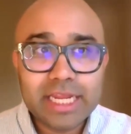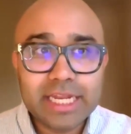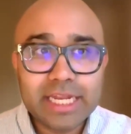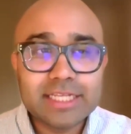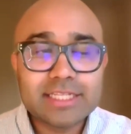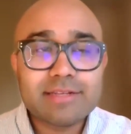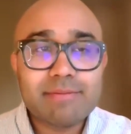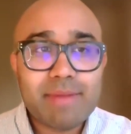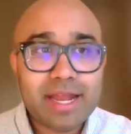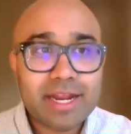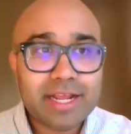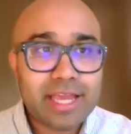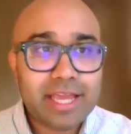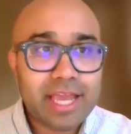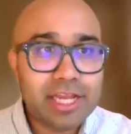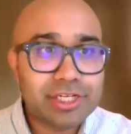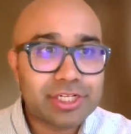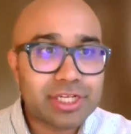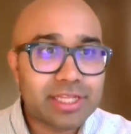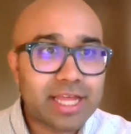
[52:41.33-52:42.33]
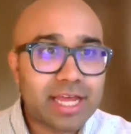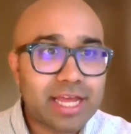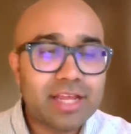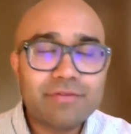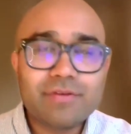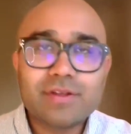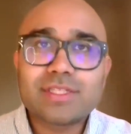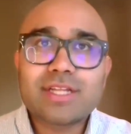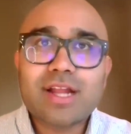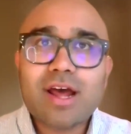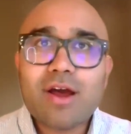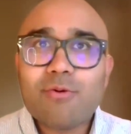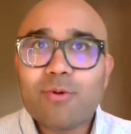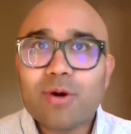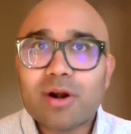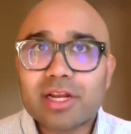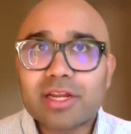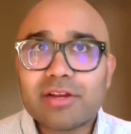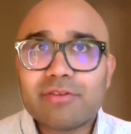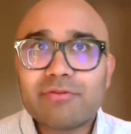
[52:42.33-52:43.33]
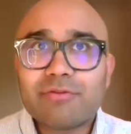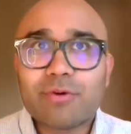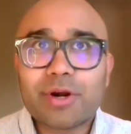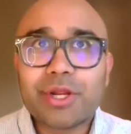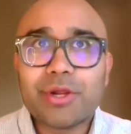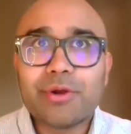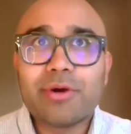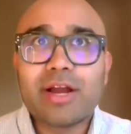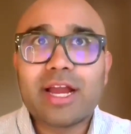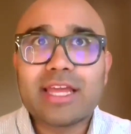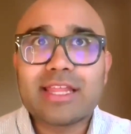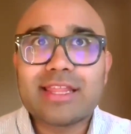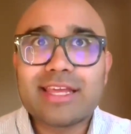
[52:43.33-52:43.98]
it is a medication that, if it's not working for you,